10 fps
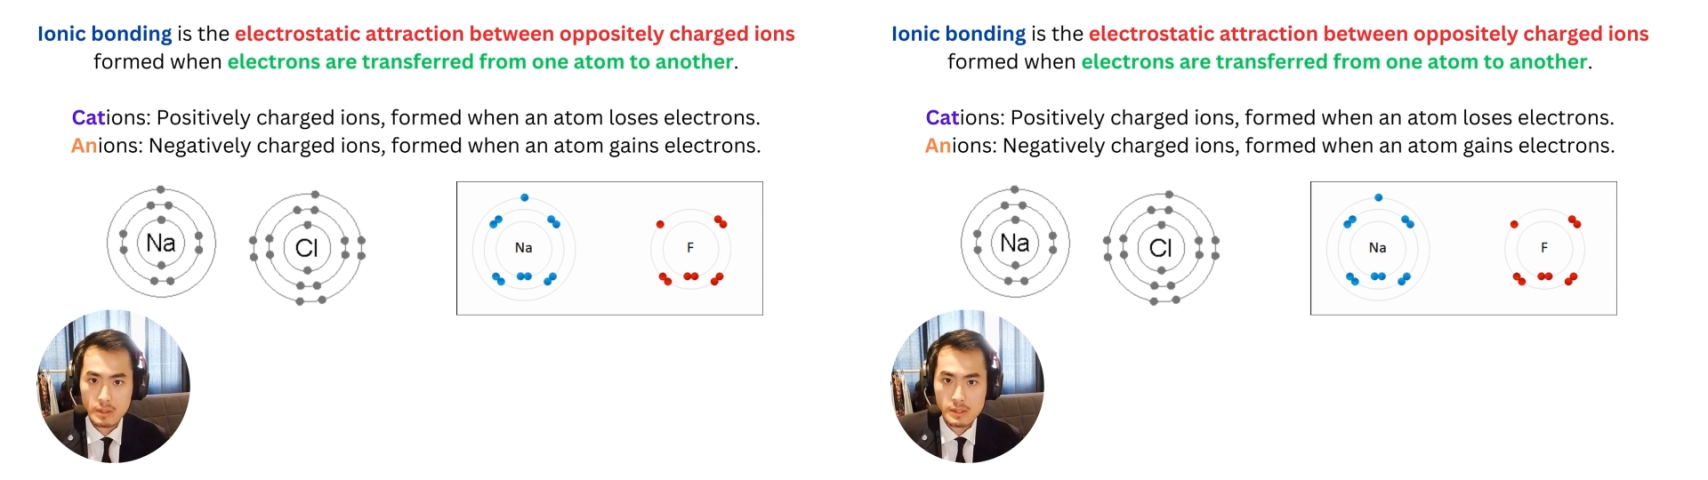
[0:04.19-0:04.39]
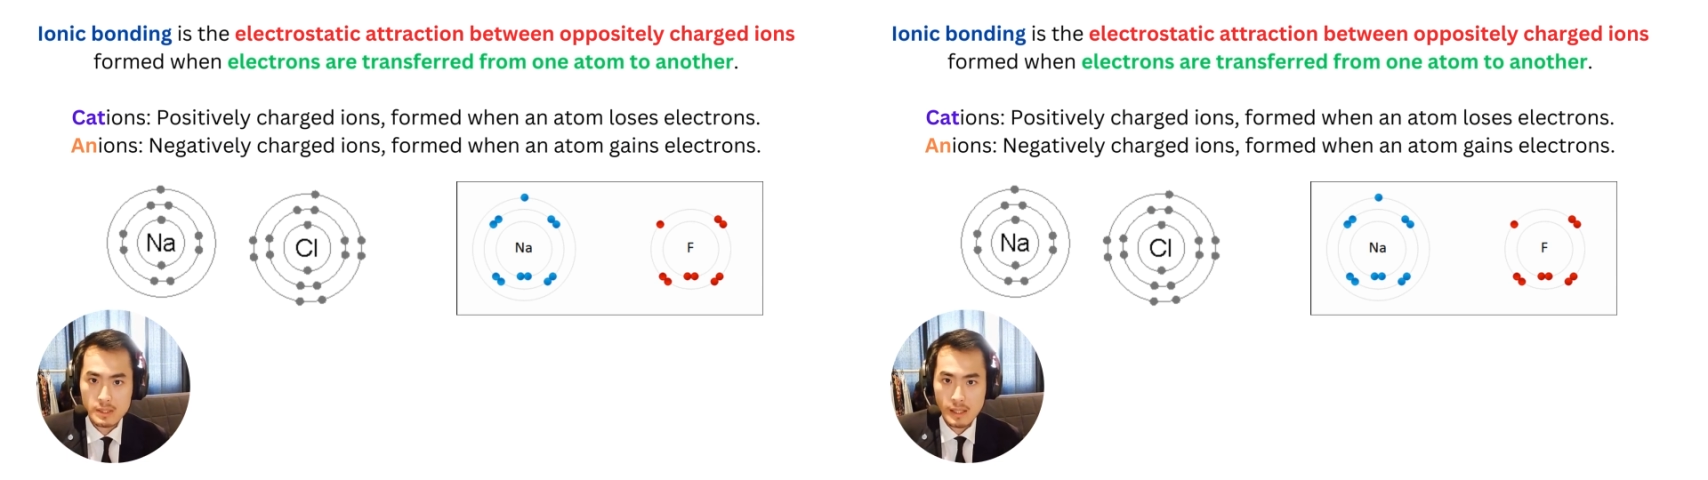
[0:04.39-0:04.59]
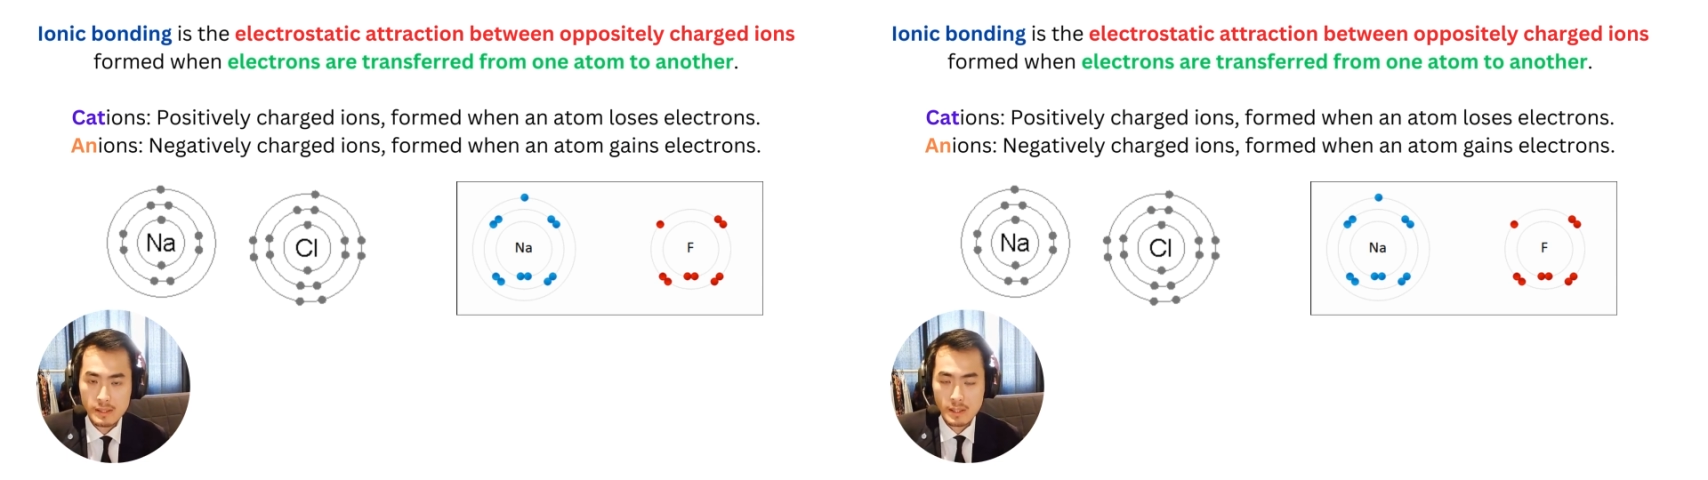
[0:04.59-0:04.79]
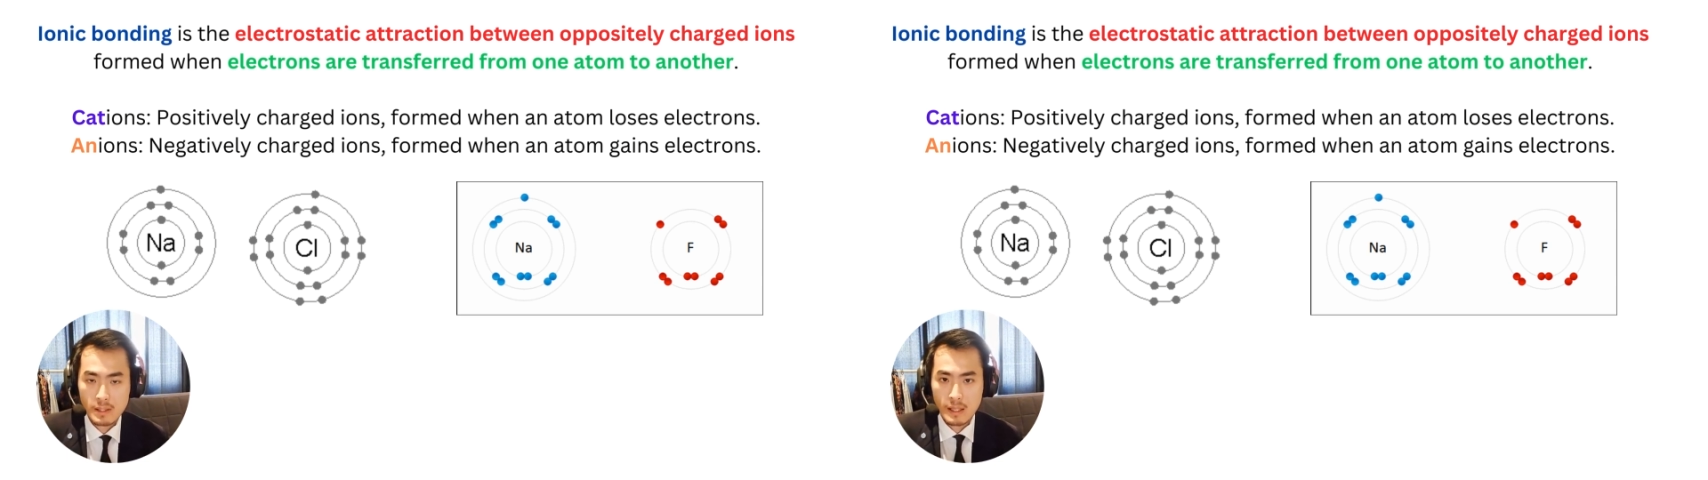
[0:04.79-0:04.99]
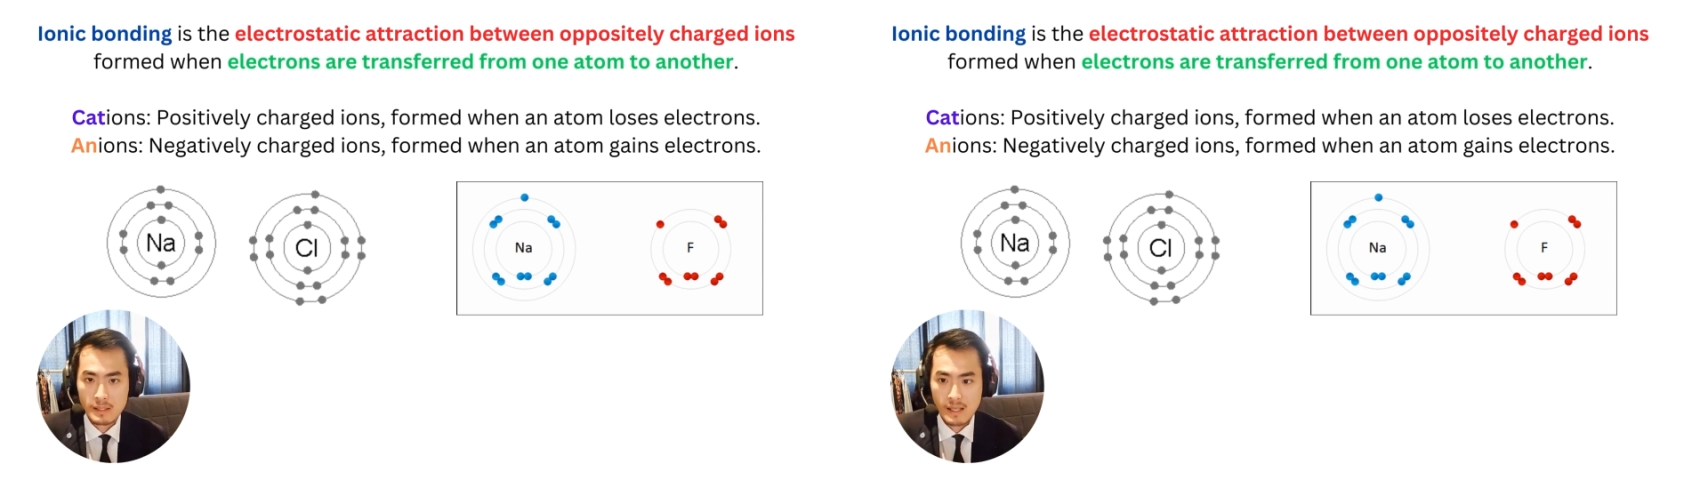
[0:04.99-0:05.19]
It says
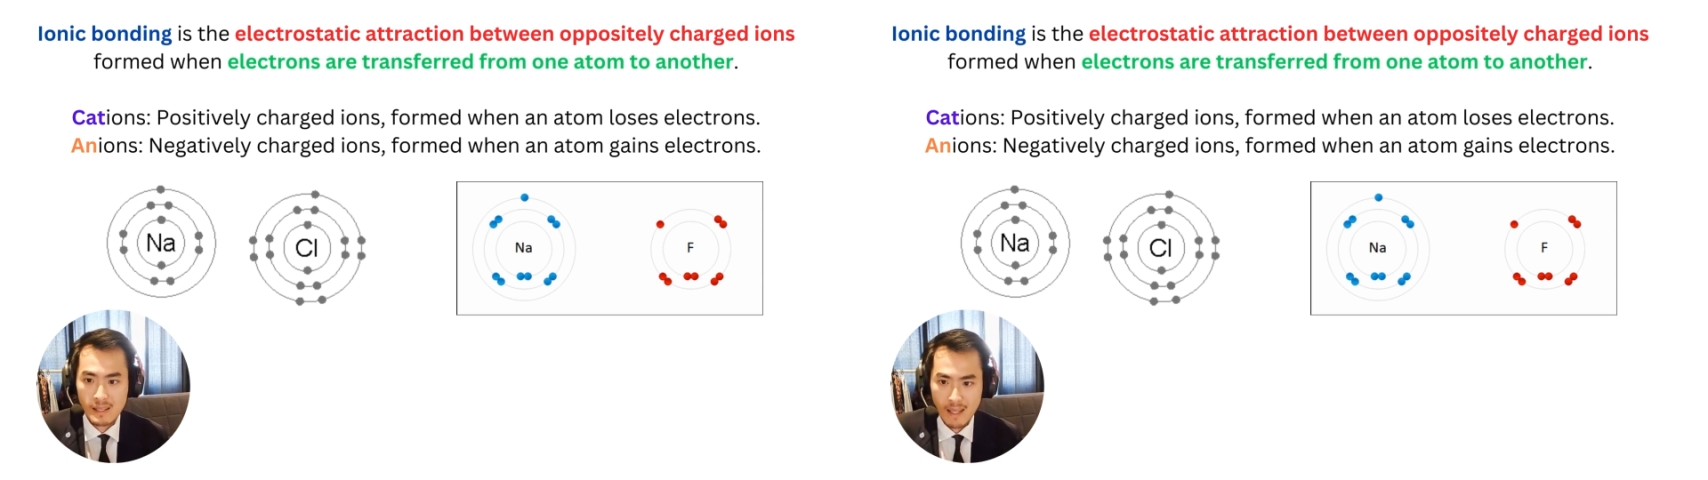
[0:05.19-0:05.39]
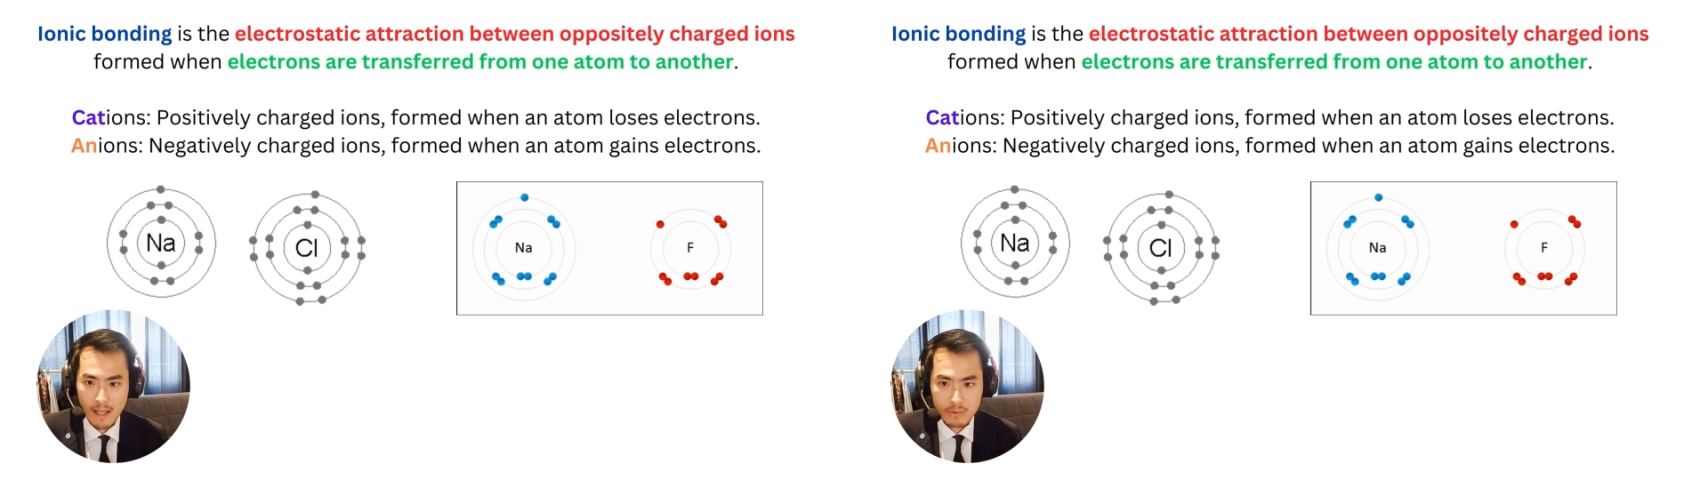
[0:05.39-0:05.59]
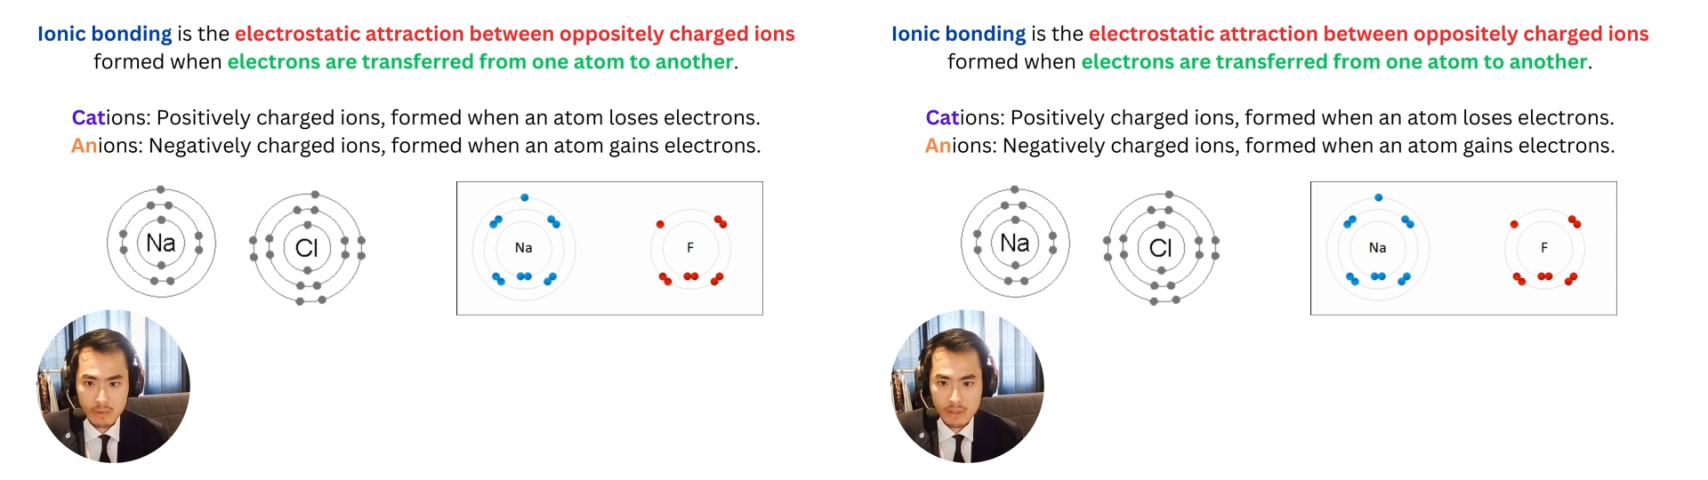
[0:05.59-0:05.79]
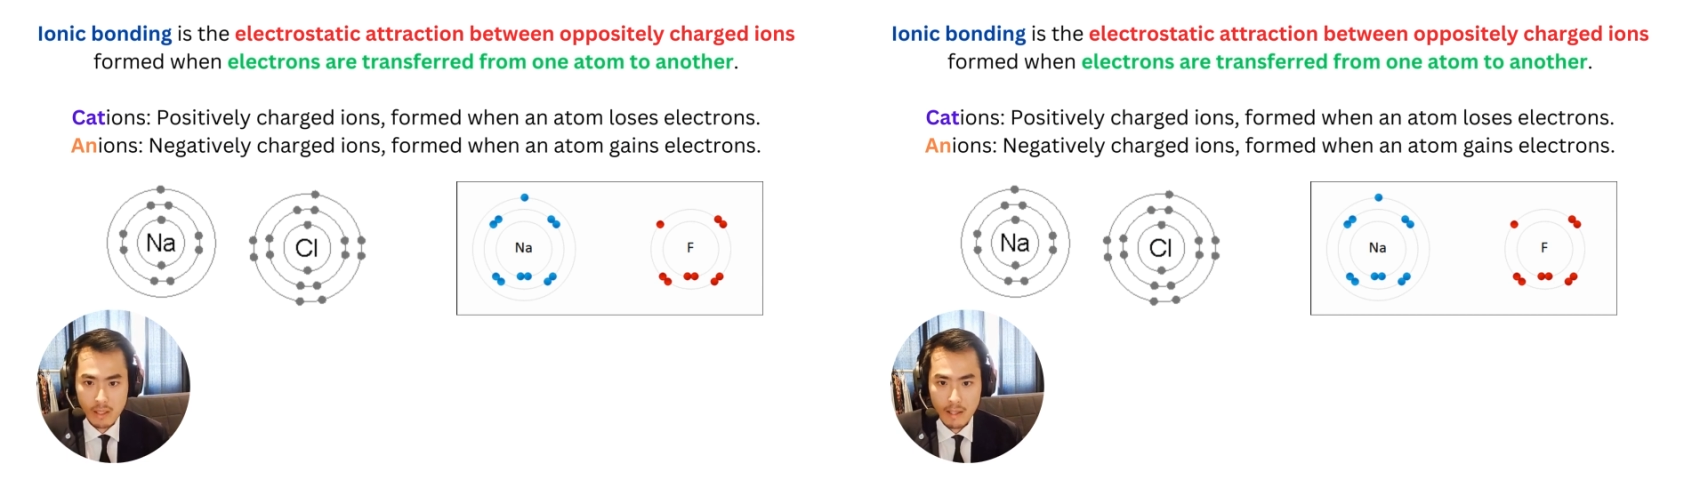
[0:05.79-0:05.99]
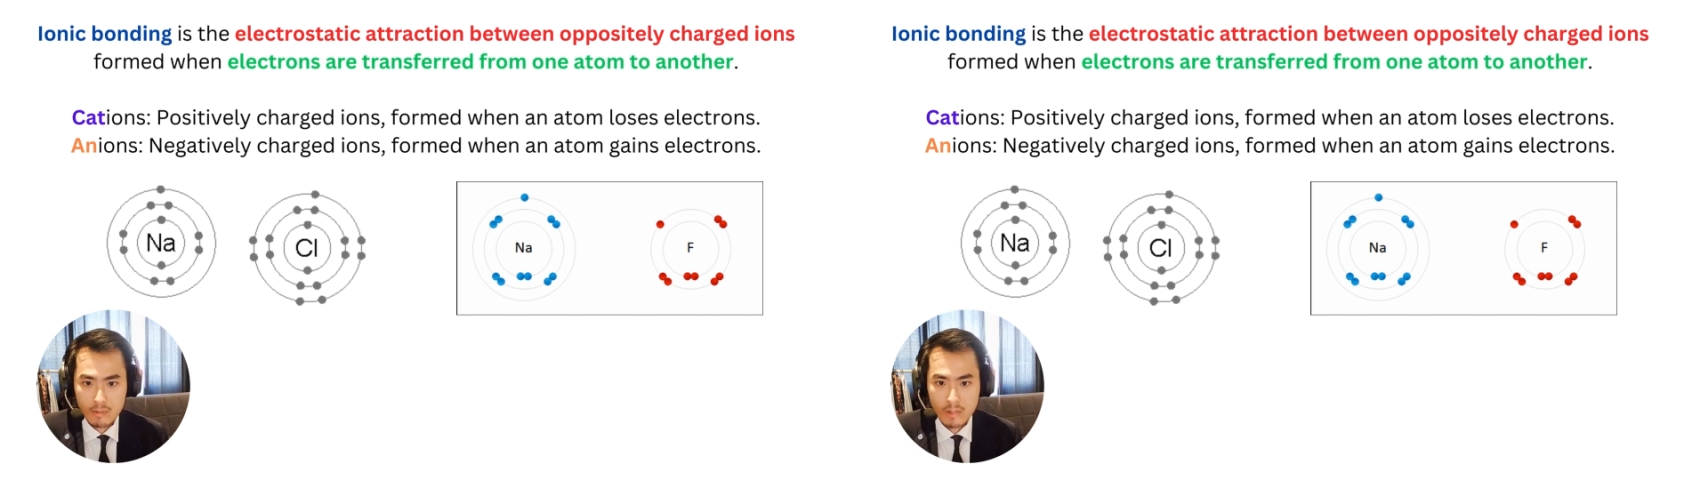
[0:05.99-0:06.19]
here there is an electrostatic